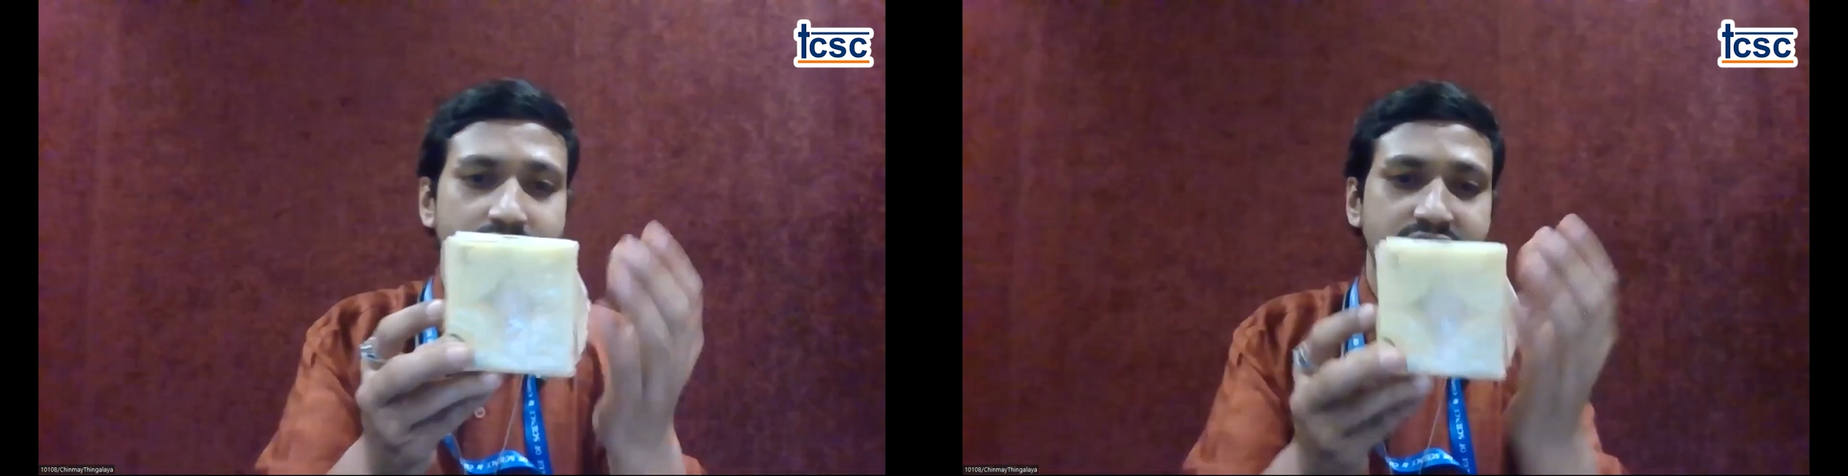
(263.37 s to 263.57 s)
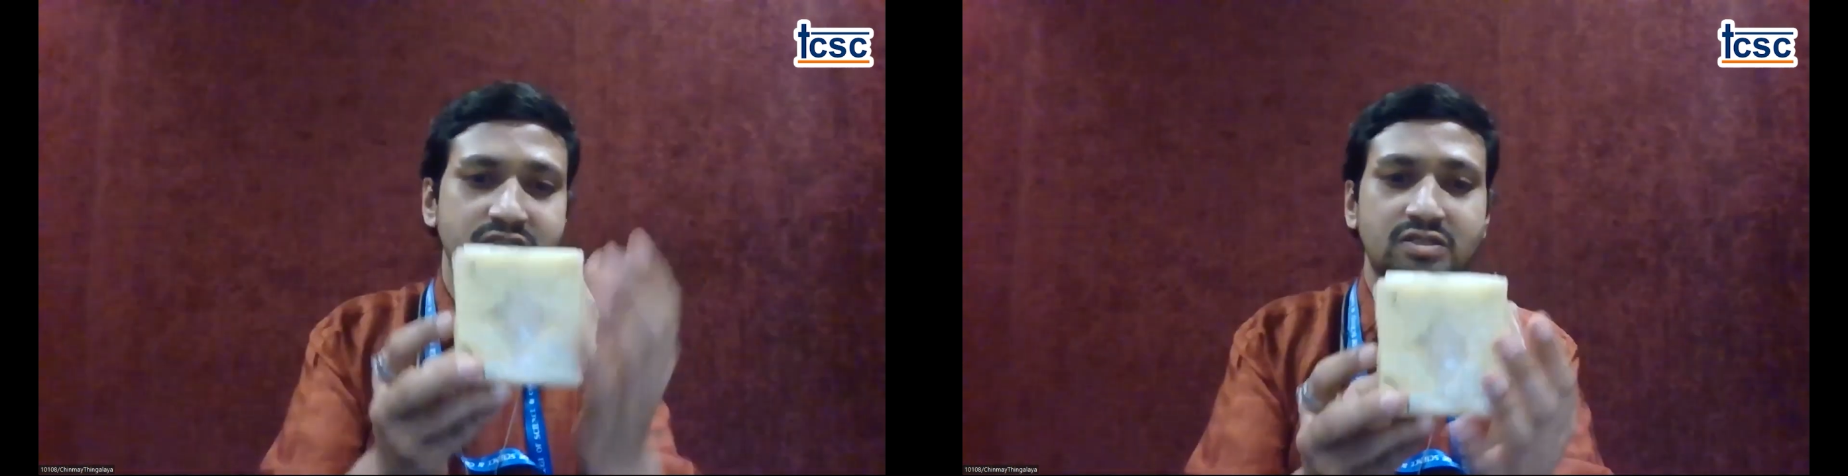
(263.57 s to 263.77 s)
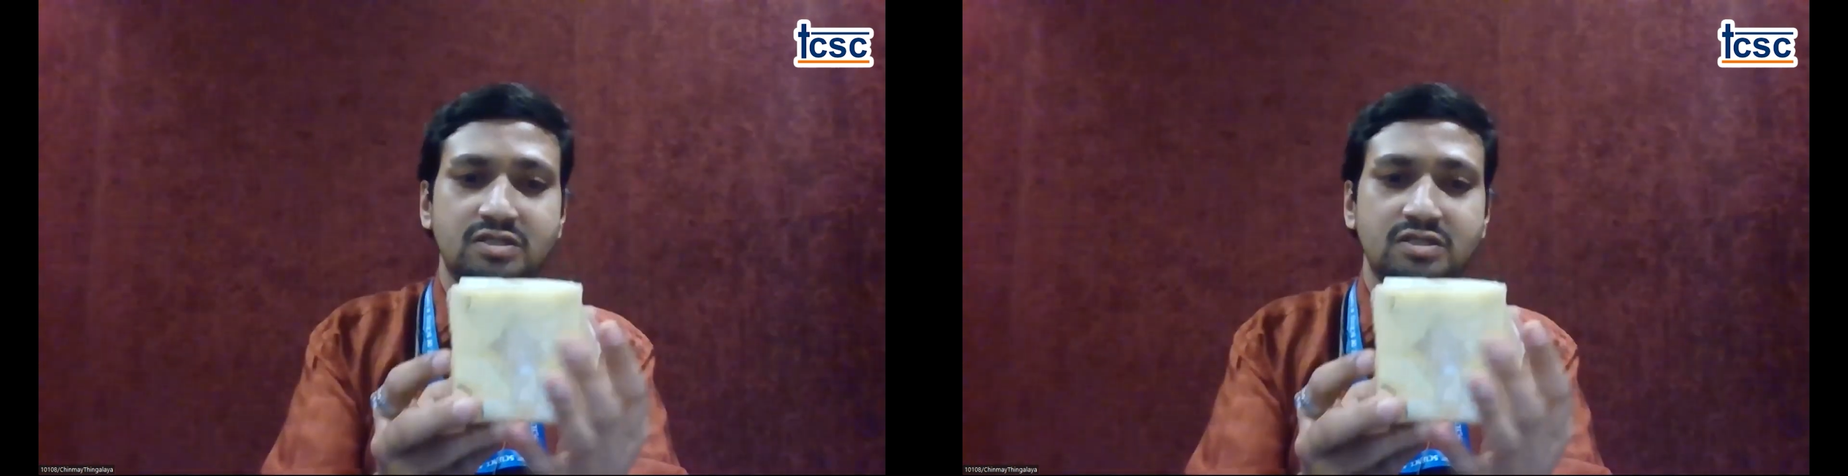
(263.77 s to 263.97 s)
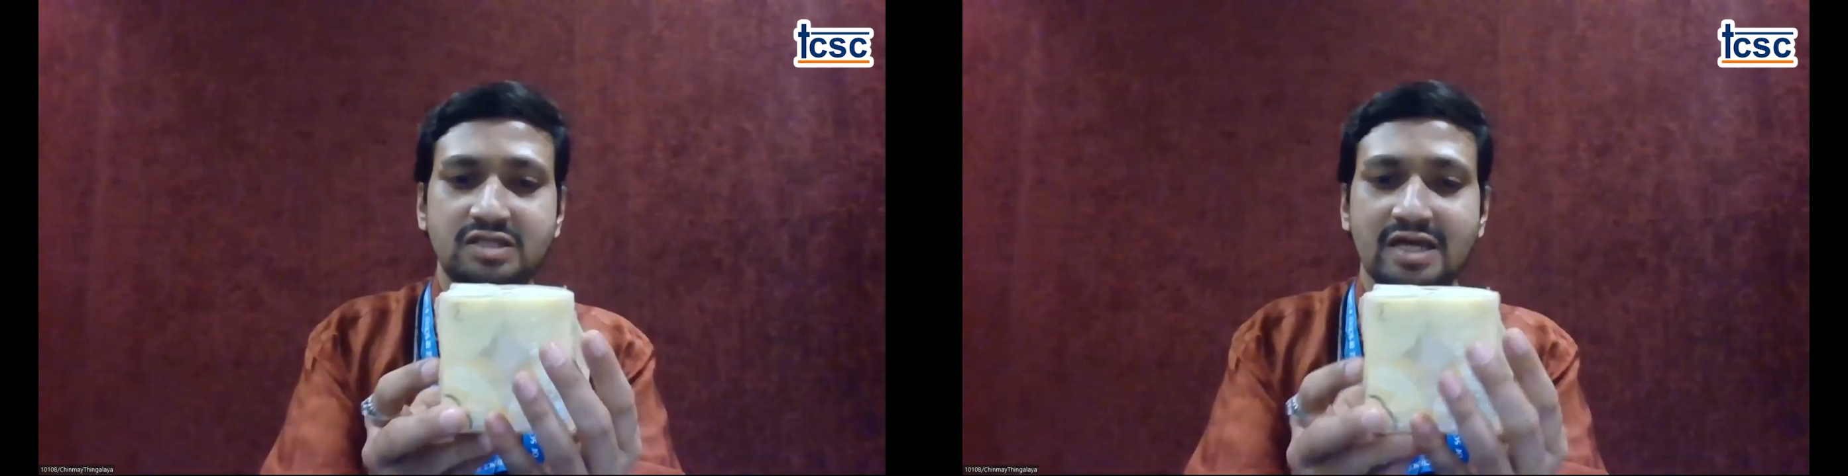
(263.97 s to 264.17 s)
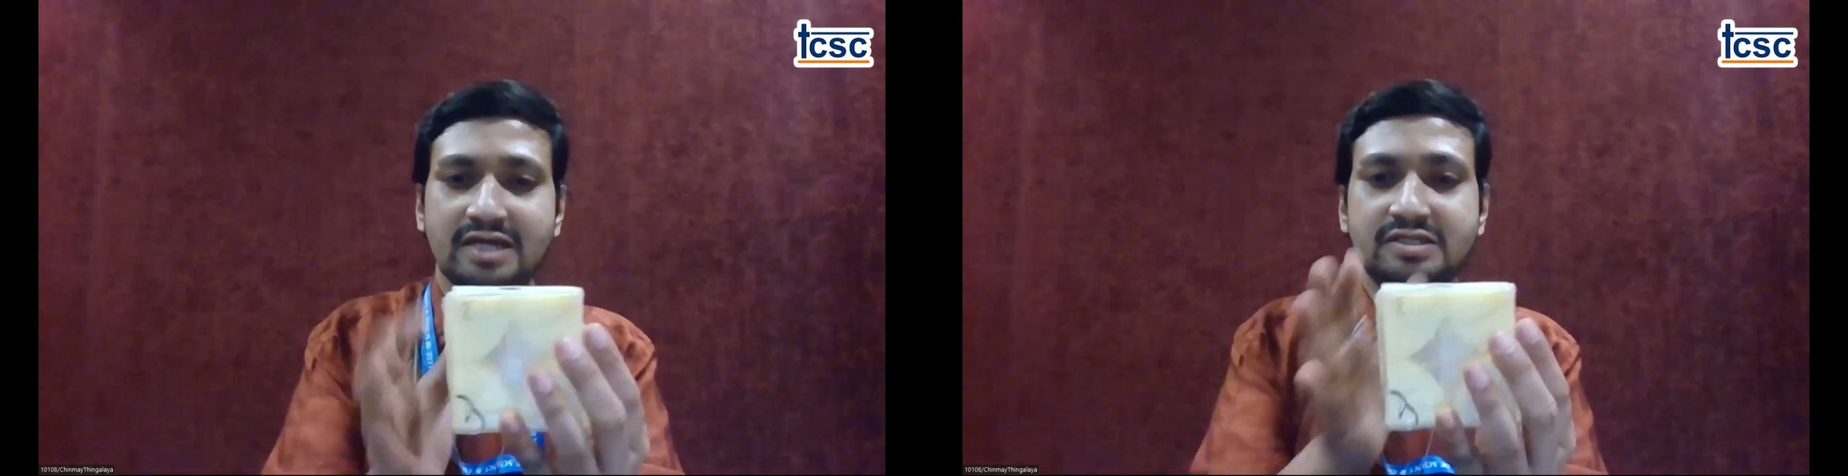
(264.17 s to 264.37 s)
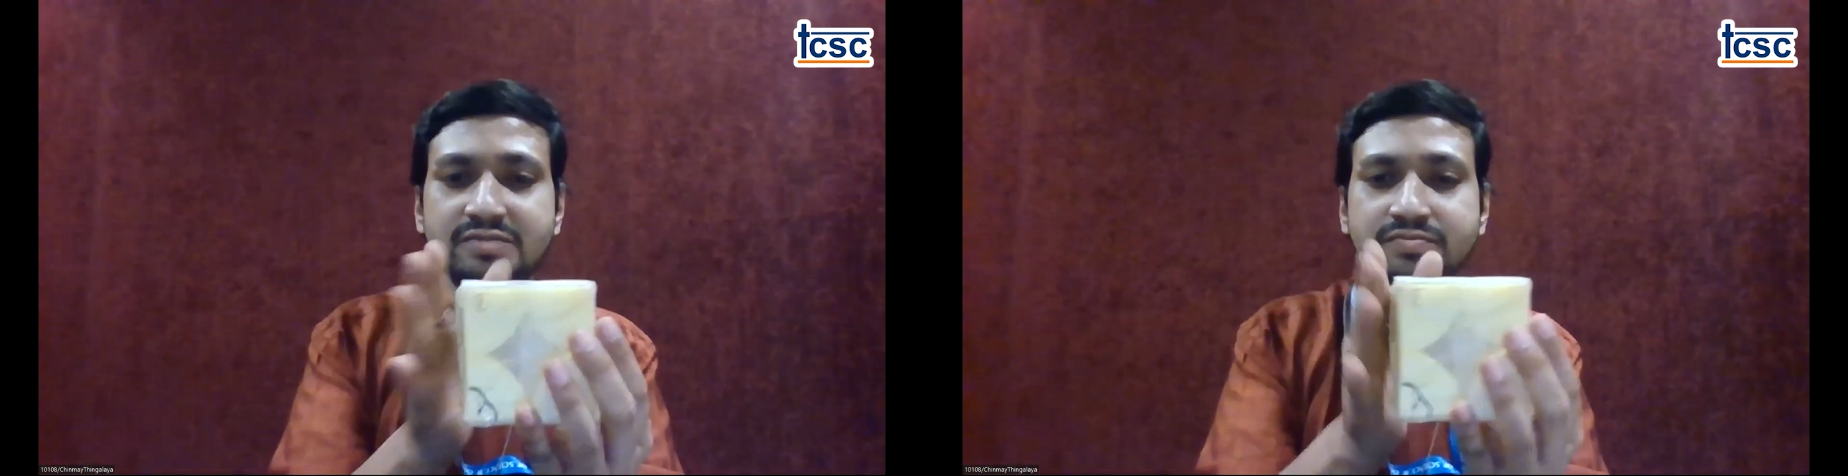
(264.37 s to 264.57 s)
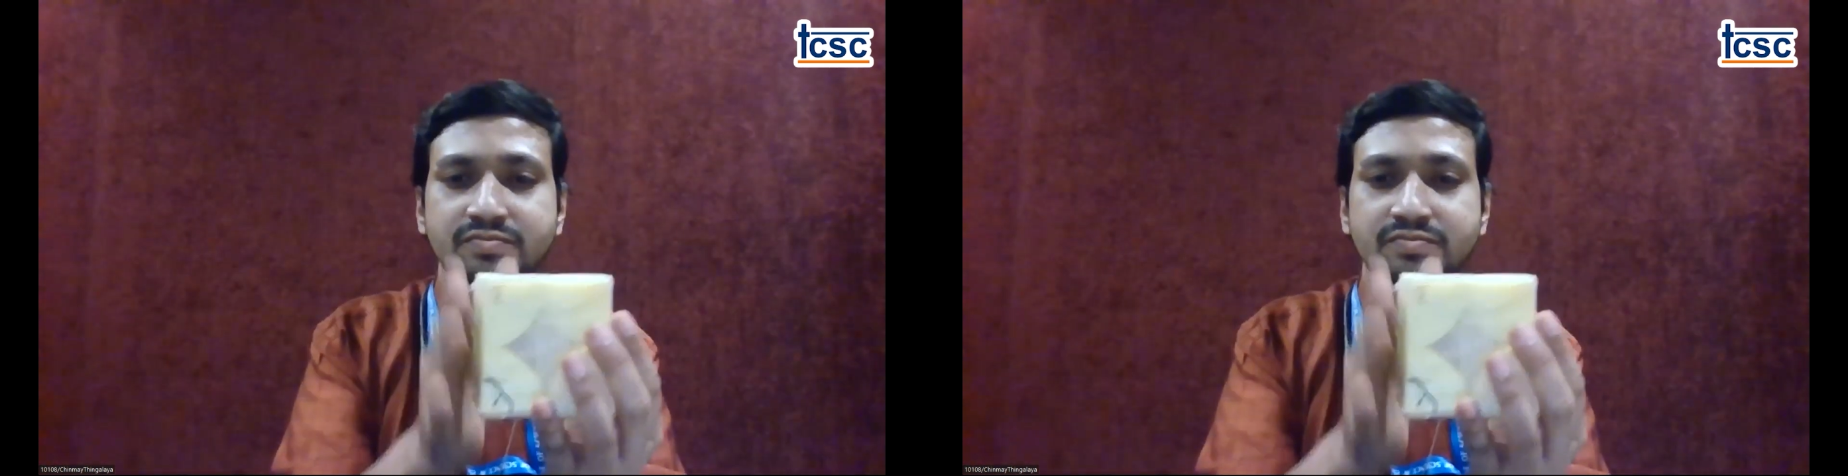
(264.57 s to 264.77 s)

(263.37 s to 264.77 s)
consider this as